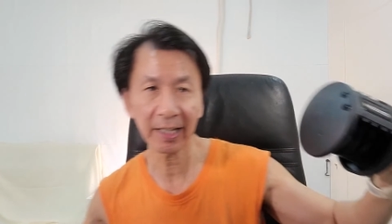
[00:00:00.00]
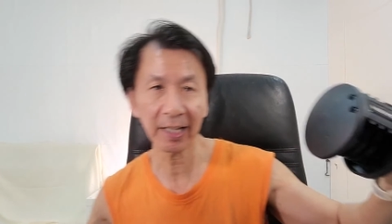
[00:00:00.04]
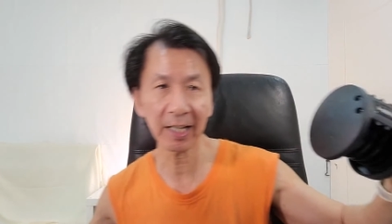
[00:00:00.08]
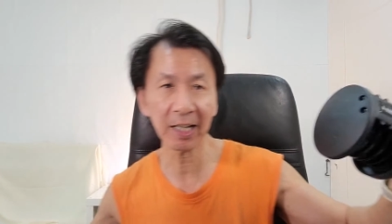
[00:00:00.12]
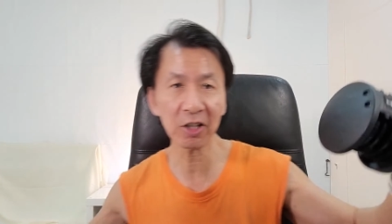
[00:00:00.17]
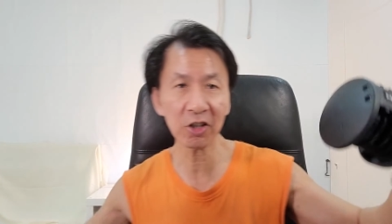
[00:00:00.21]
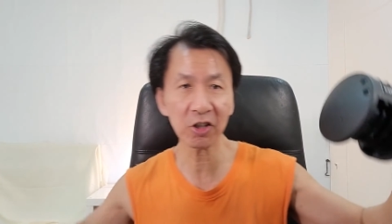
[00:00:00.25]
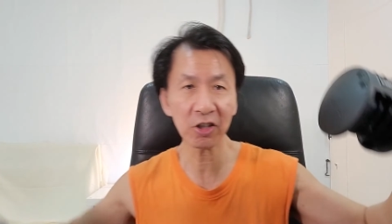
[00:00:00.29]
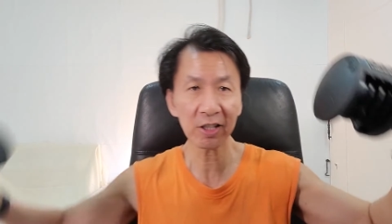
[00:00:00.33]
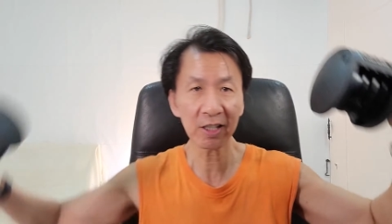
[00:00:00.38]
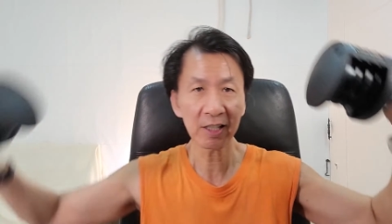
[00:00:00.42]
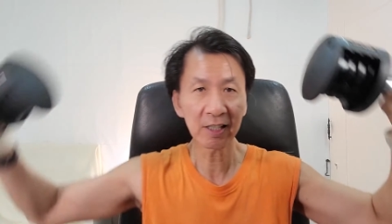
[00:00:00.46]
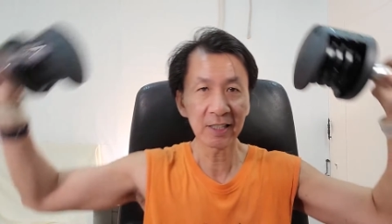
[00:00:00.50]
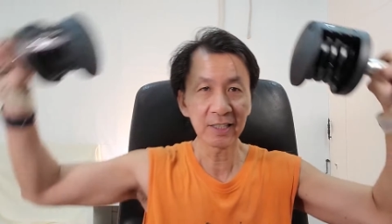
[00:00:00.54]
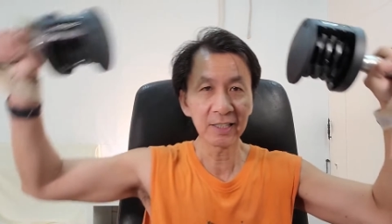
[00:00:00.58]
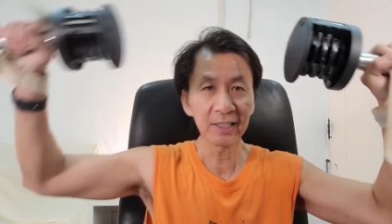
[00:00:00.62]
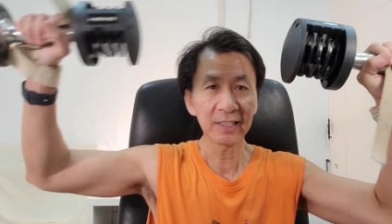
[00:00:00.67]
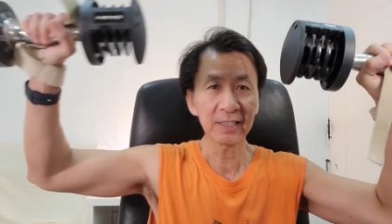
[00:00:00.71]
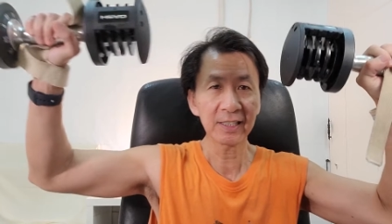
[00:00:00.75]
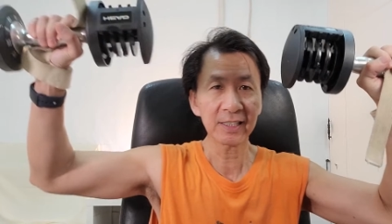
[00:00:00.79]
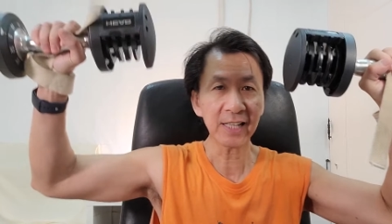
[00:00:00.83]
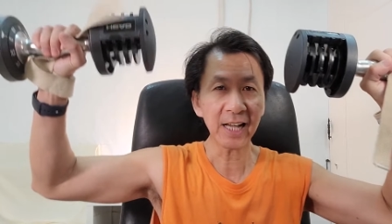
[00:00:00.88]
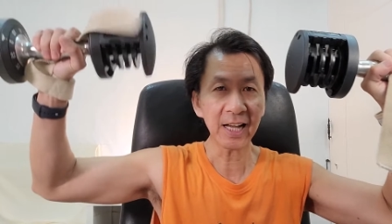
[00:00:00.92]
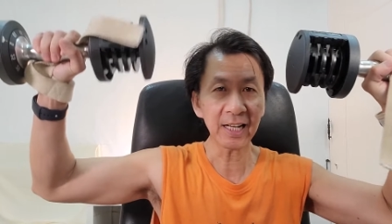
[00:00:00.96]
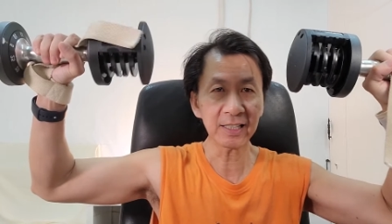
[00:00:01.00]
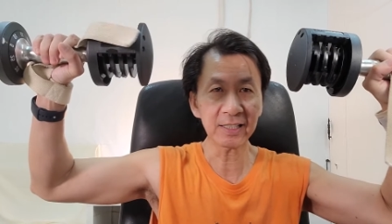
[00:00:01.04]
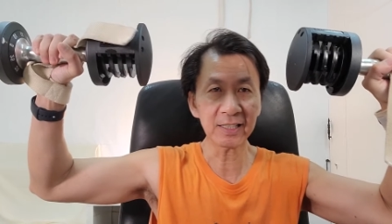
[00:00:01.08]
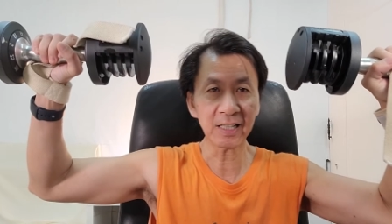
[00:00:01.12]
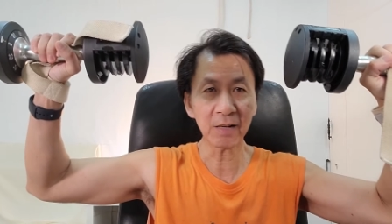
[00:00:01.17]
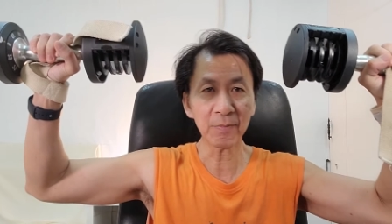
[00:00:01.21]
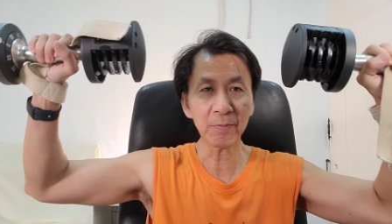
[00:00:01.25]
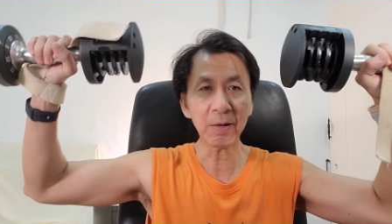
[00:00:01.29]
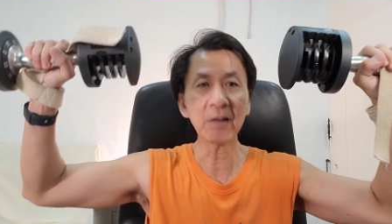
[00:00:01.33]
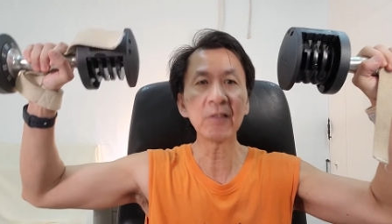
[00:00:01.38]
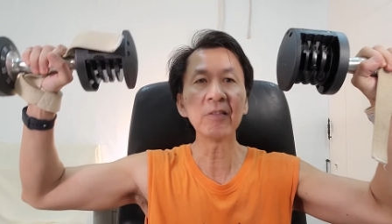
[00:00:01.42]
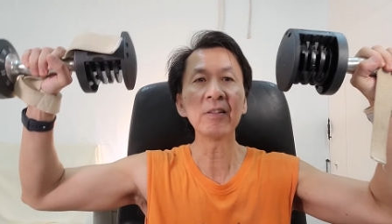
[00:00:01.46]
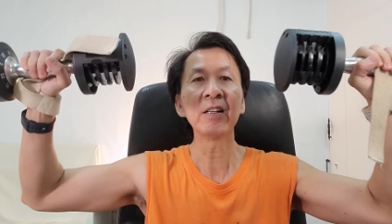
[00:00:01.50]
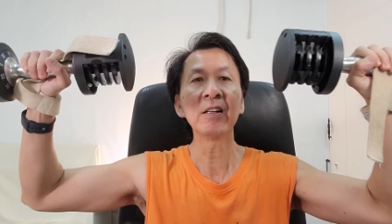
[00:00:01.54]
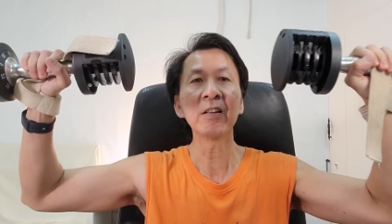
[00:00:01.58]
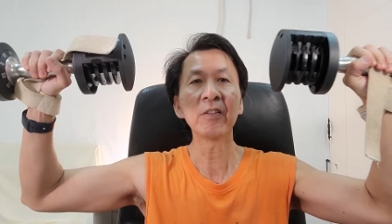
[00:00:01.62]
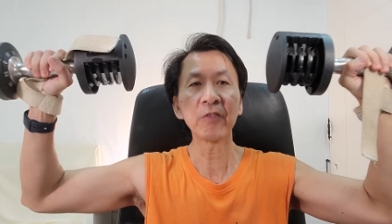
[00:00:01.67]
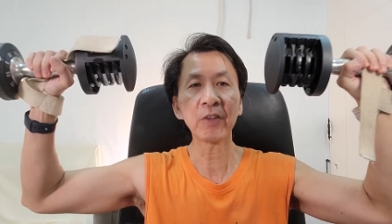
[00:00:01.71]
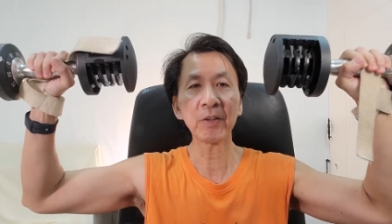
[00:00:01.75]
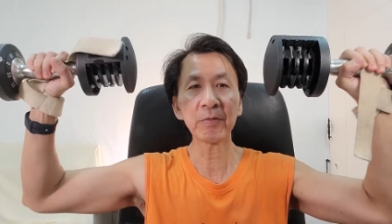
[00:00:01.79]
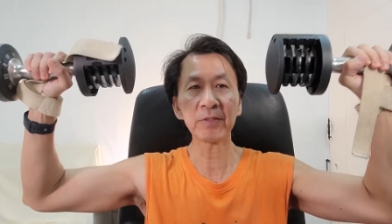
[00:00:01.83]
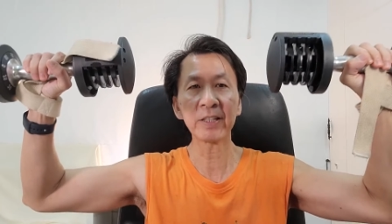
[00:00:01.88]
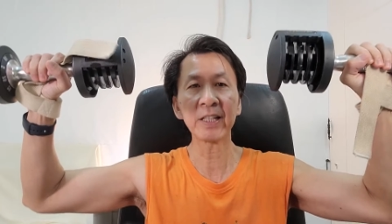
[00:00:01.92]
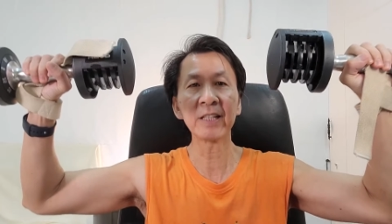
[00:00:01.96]
each side is about
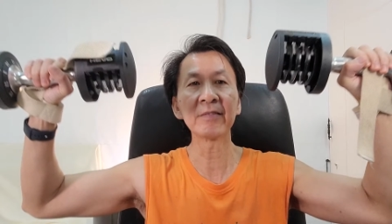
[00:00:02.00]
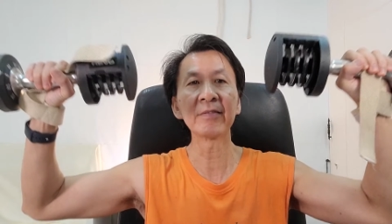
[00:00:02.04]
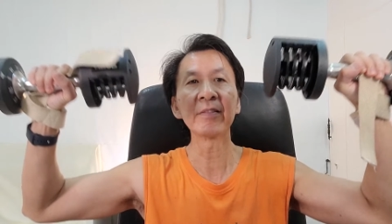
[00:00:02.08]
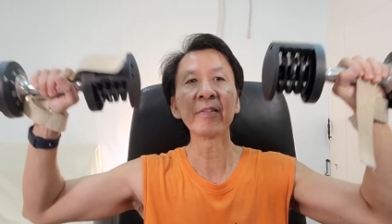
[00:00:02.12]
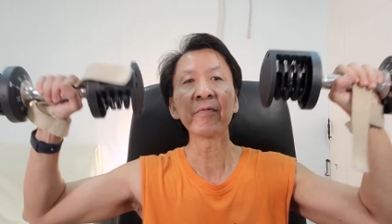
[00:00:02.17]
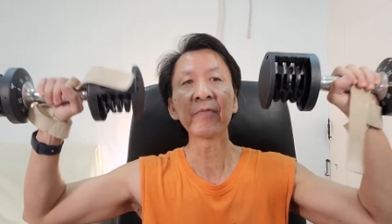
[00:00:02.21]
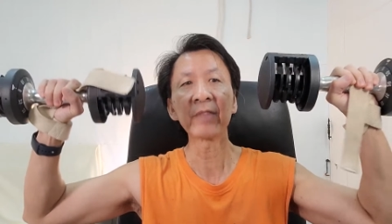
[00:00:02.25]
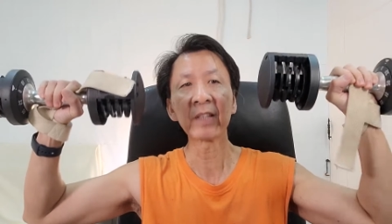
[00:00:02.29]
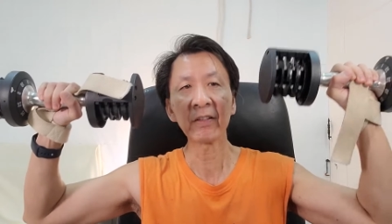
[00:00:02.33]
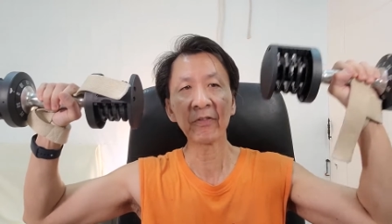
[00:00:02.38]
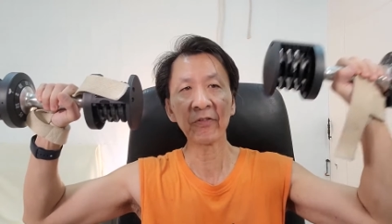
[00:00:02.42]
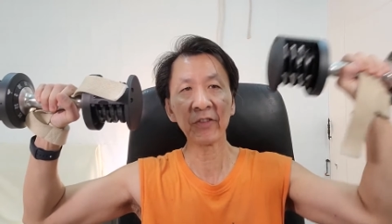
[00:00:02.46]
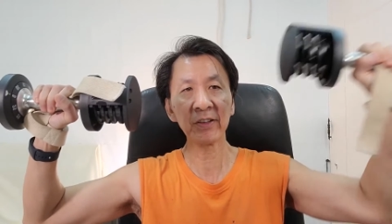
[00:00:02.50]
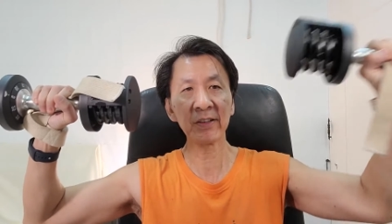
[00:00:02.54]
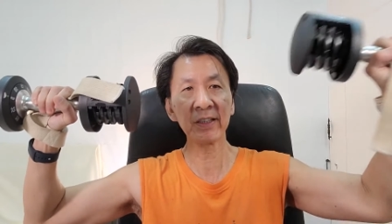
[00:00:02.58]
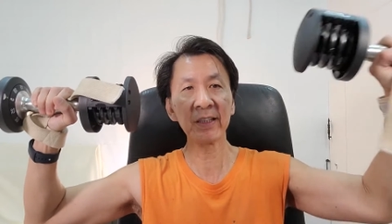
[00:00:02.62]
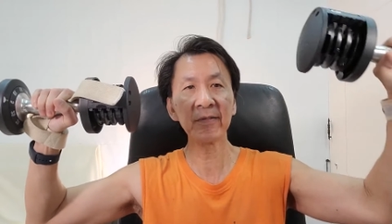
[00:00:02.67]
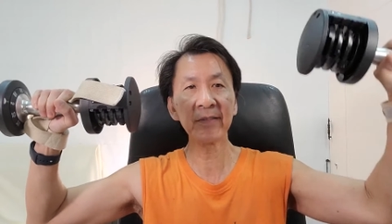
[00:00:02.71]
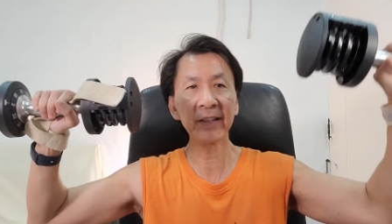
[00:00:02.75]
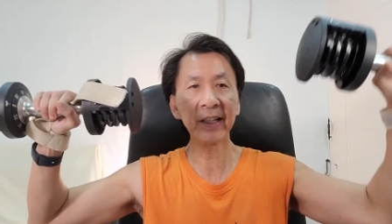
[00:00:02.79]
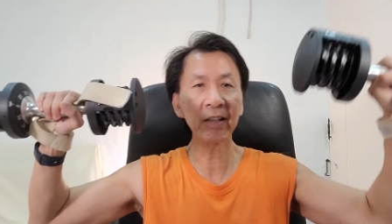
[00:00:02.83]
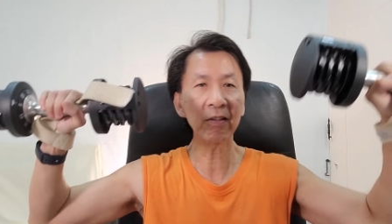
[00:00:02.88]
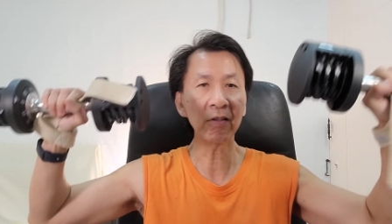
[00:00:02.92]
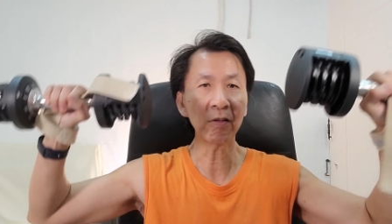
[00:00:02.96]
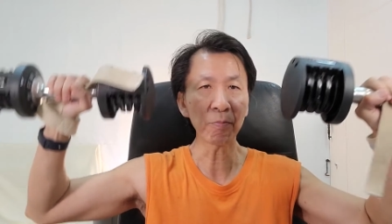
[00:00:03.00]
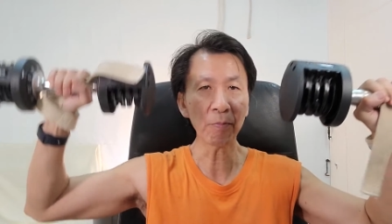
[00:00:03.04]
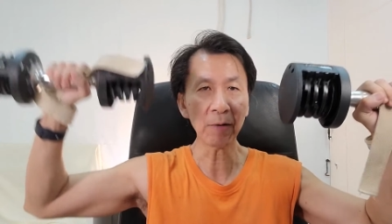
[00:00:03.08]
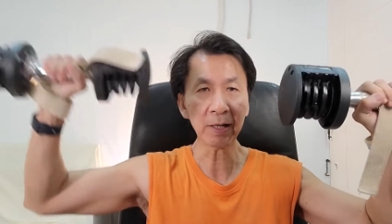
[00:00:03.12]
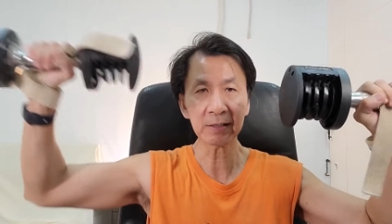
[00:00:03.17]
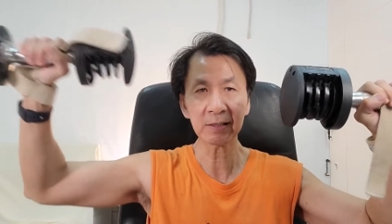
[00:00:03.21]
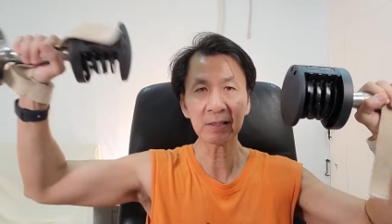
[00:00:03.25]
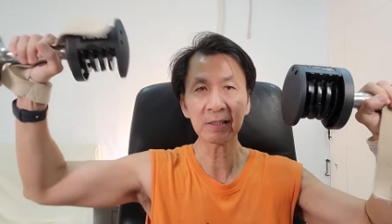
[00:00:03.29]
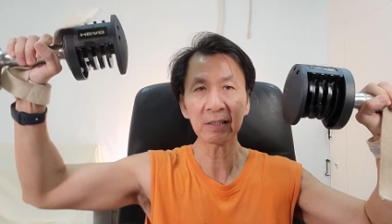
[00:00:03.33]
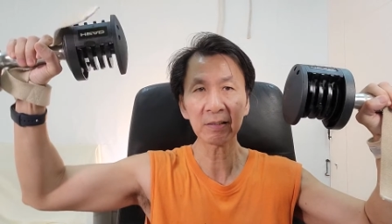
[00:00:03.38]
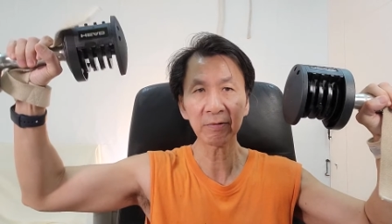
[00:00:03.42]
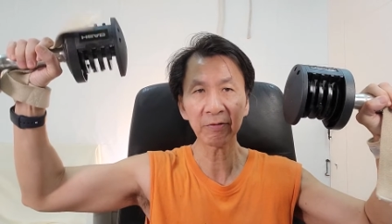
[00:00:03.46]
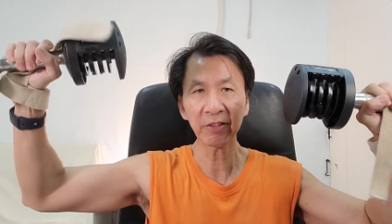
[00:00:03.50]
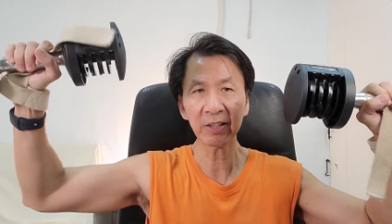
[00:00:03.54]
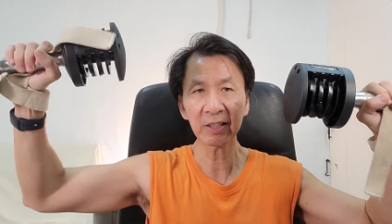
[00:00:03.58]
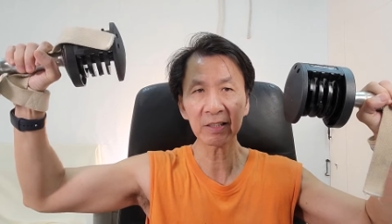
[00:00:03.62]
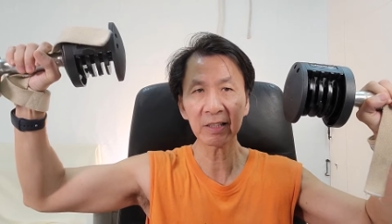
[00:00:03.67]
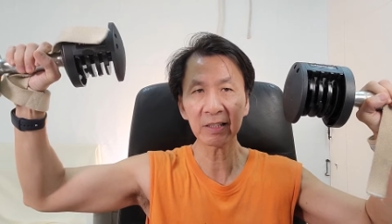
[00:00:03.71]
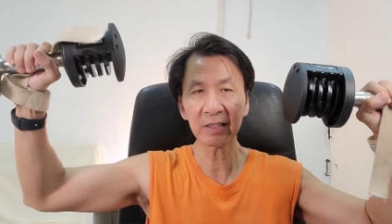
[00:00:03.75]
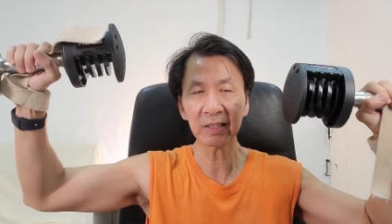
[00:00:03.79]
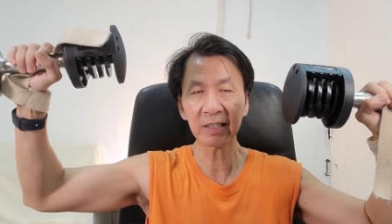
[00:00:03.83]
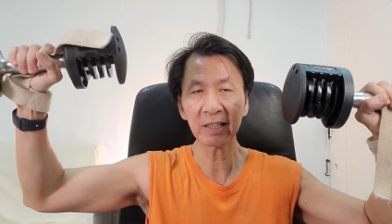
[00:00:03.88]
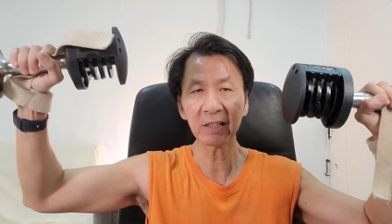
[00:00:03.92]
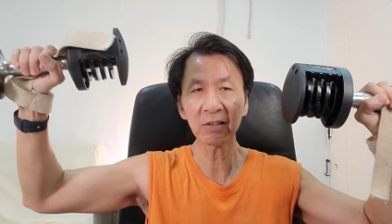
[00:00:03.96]
15, 15 kilo plus
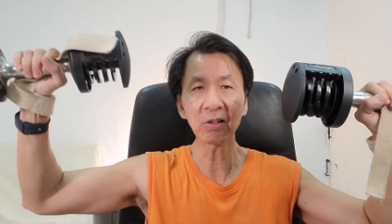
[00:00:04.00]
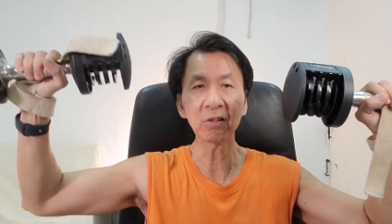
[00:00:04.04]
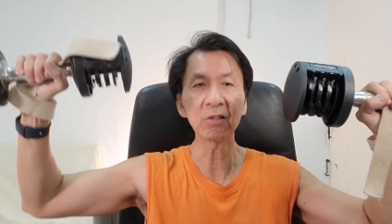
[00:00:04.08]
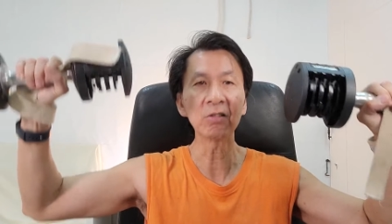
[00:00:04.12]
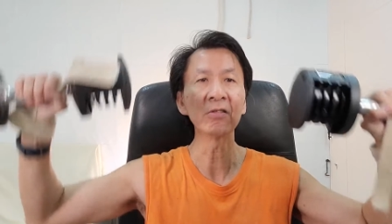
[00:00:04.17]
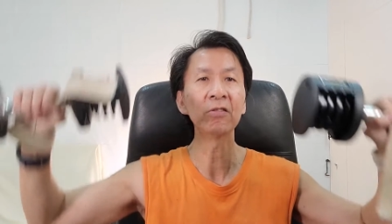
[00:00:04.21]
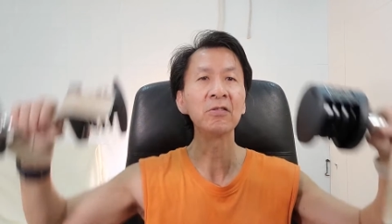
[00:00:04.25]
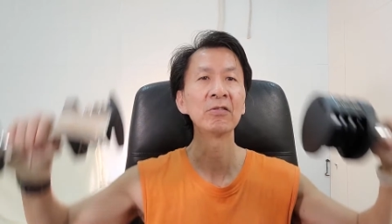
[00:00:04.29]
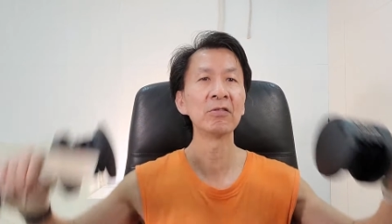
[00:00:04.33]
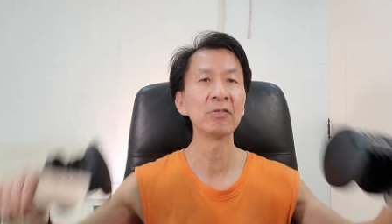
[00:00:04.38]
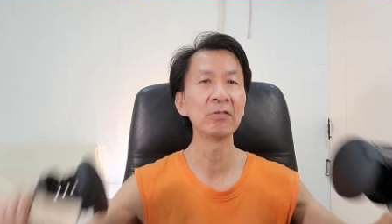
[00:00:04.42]
15 kilo